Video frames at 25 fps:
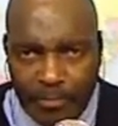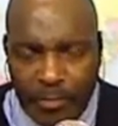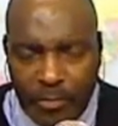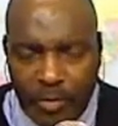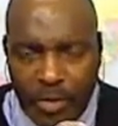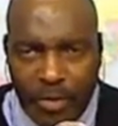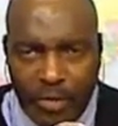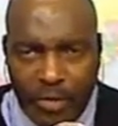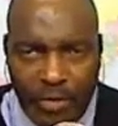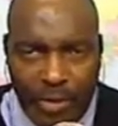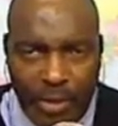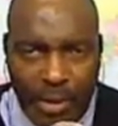
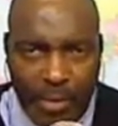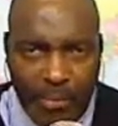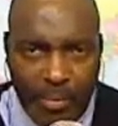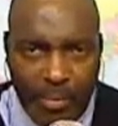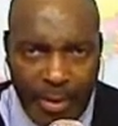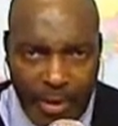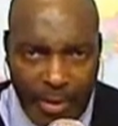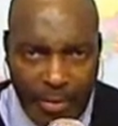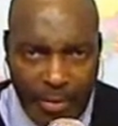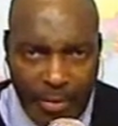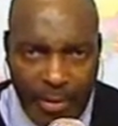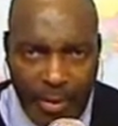you
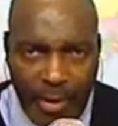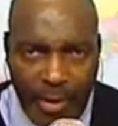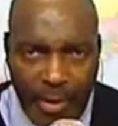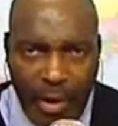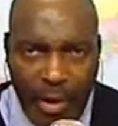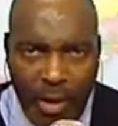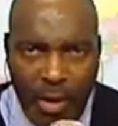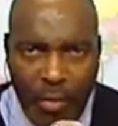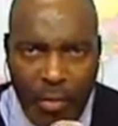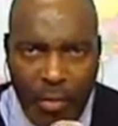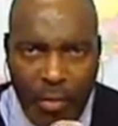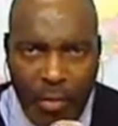type in
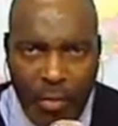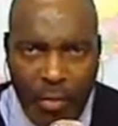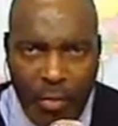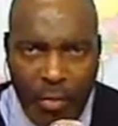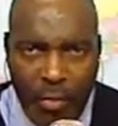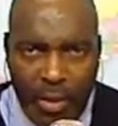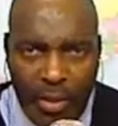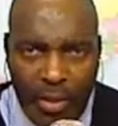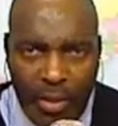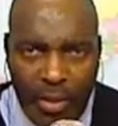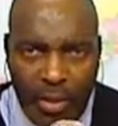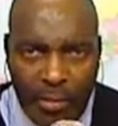the
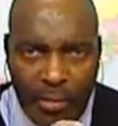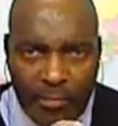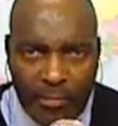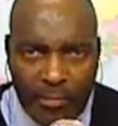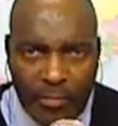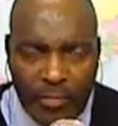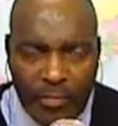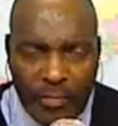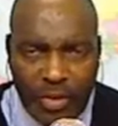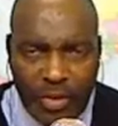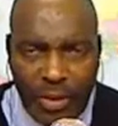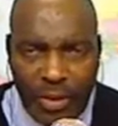we,
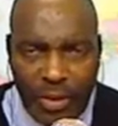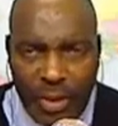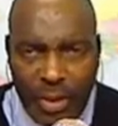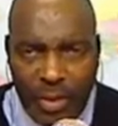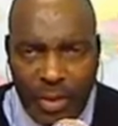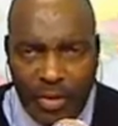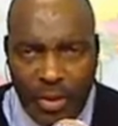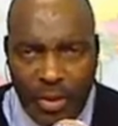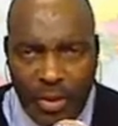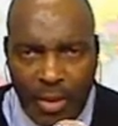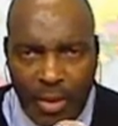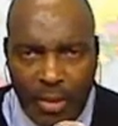
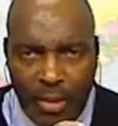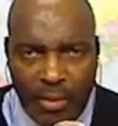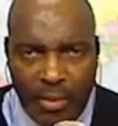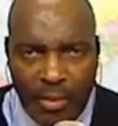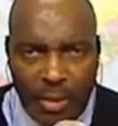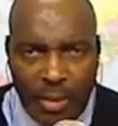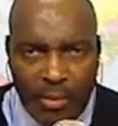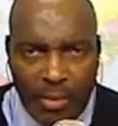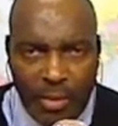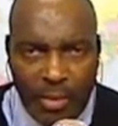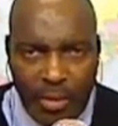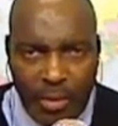
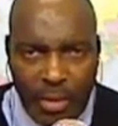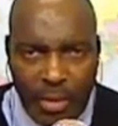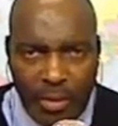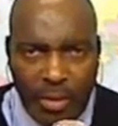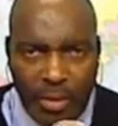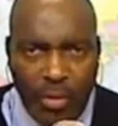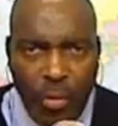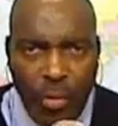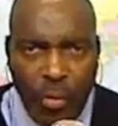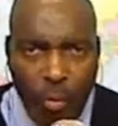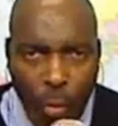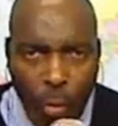
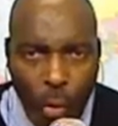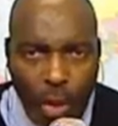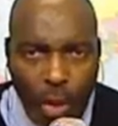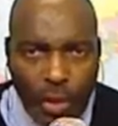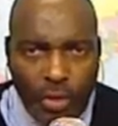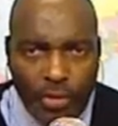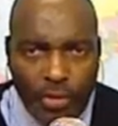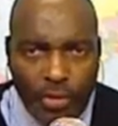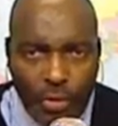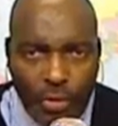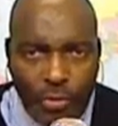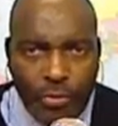THEWE
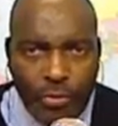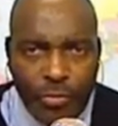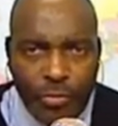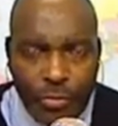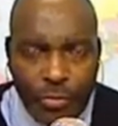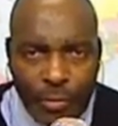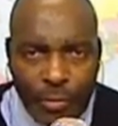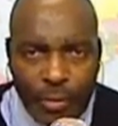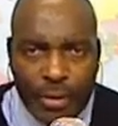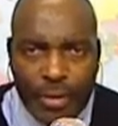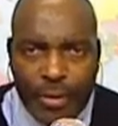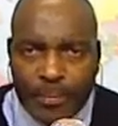
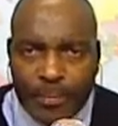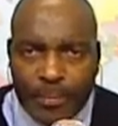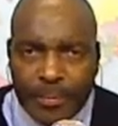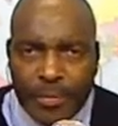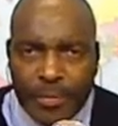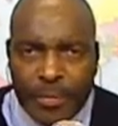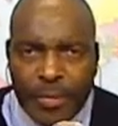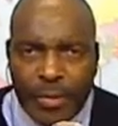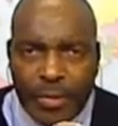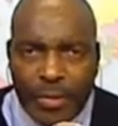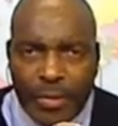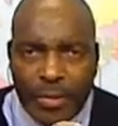123.
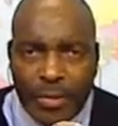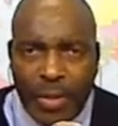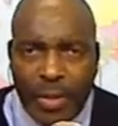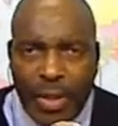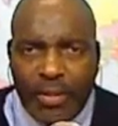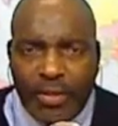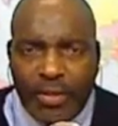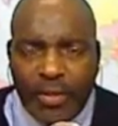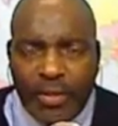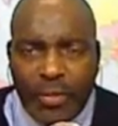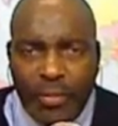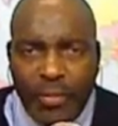So
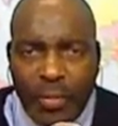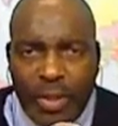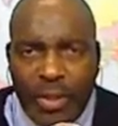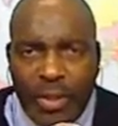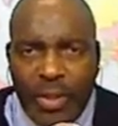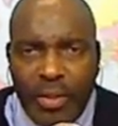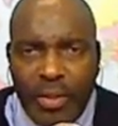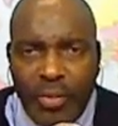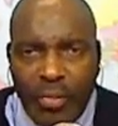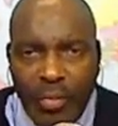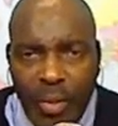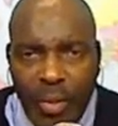that's the
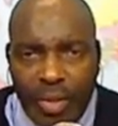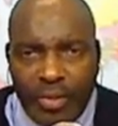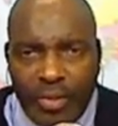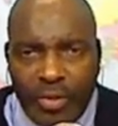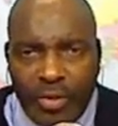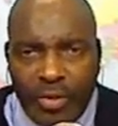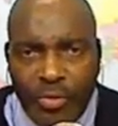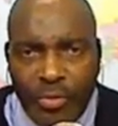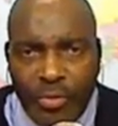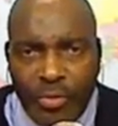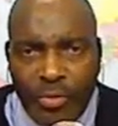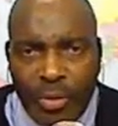we
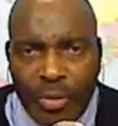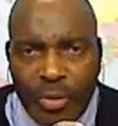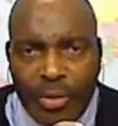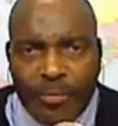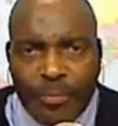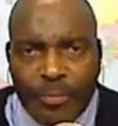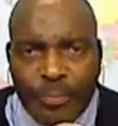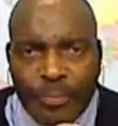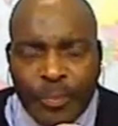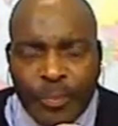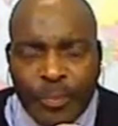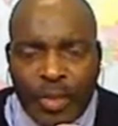123,
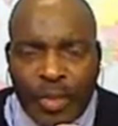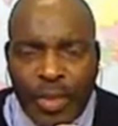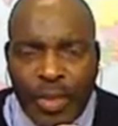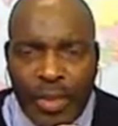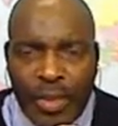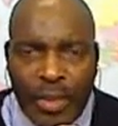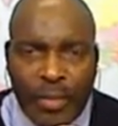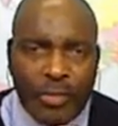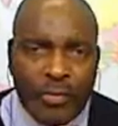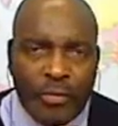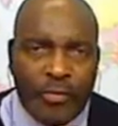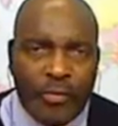
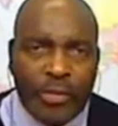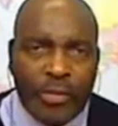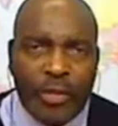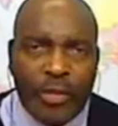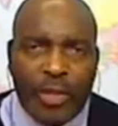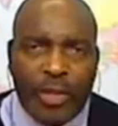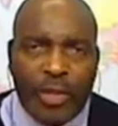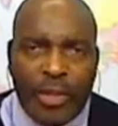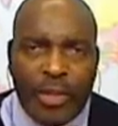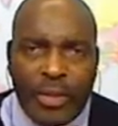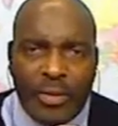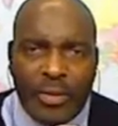and that should
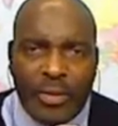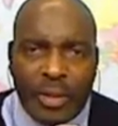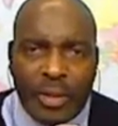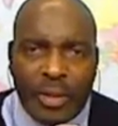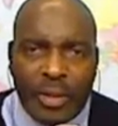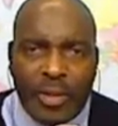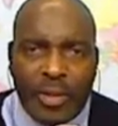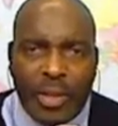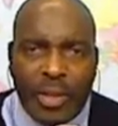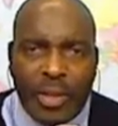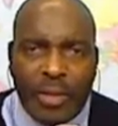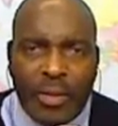very
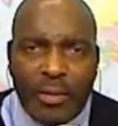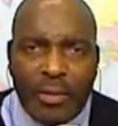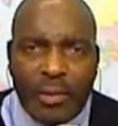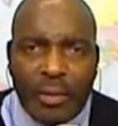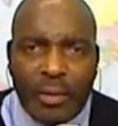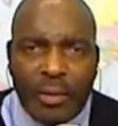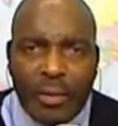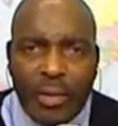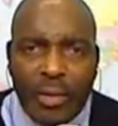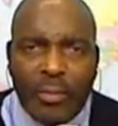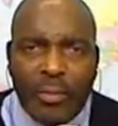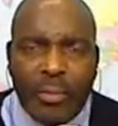easily take you
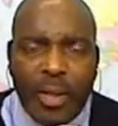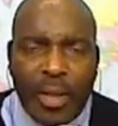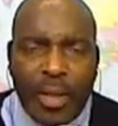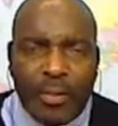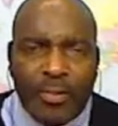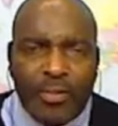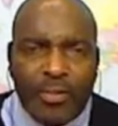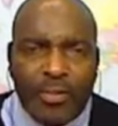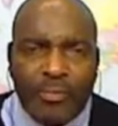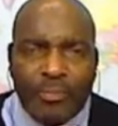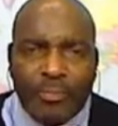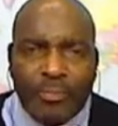to the we
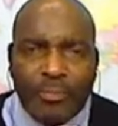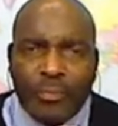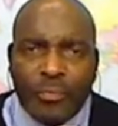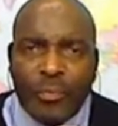page.